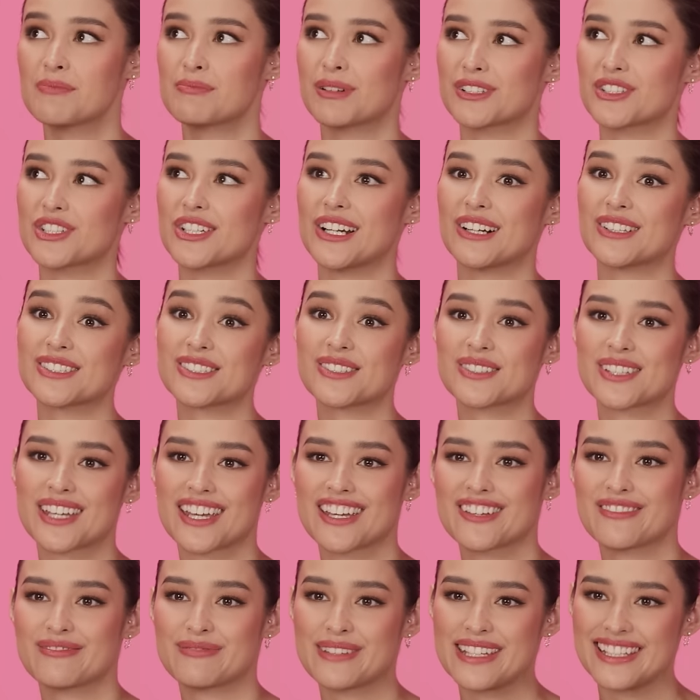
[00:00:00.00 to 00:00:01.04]
But she also
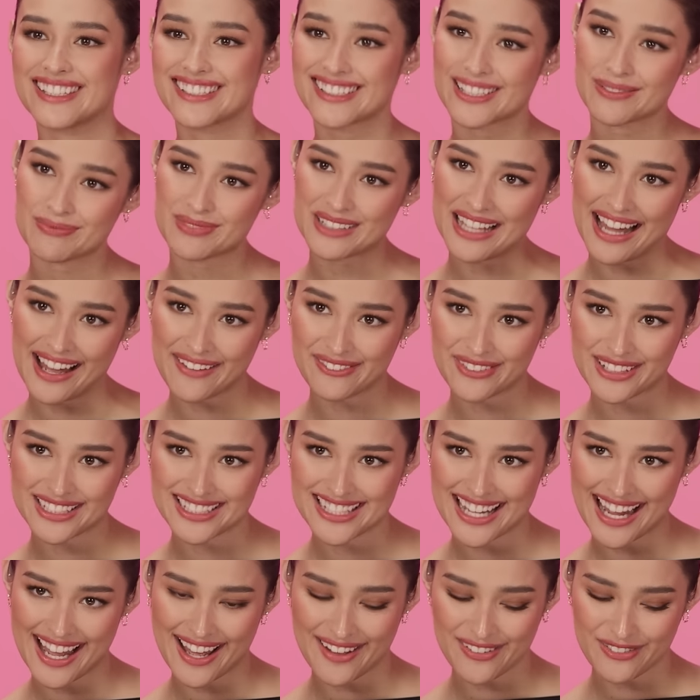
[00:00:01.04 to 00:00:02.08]
gave me some Laffy
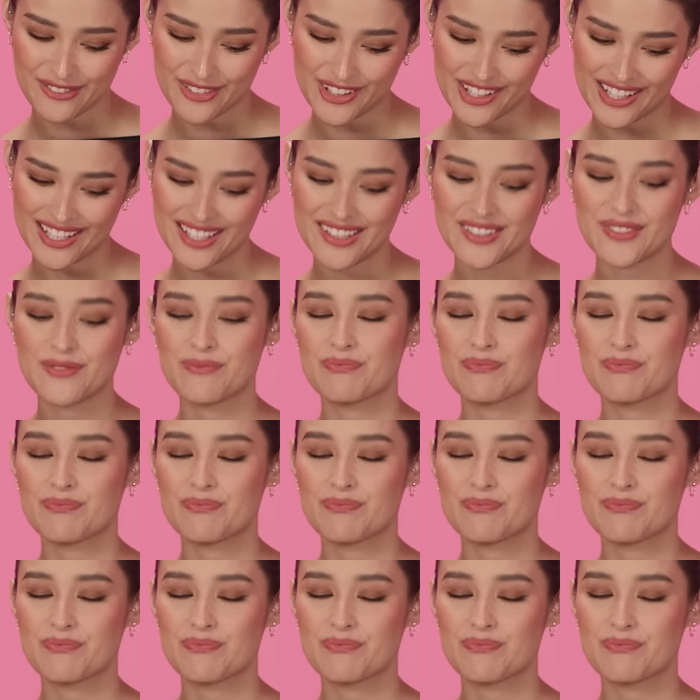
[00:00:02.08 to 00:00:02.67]
Taffy,